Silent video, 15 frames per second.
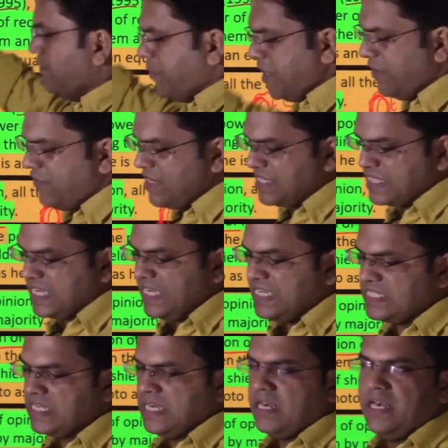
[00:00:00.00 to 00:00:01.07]
a previous
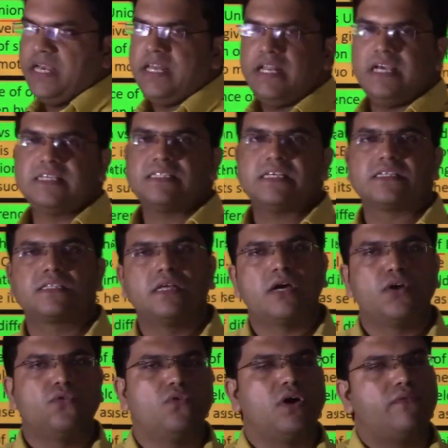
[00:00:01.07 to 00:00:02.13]
case in S S
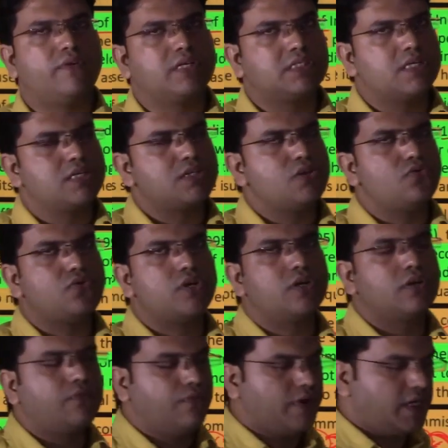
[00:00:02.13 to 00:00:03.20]
Dhanoa versus
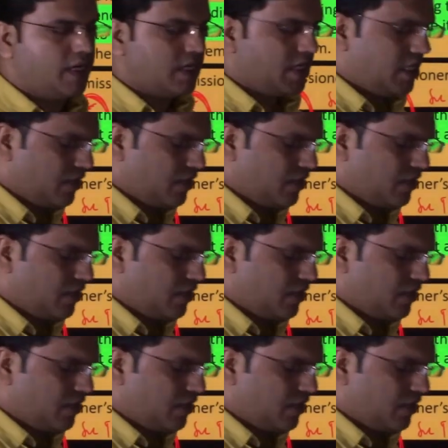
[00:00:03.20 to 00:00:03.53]
Union of India,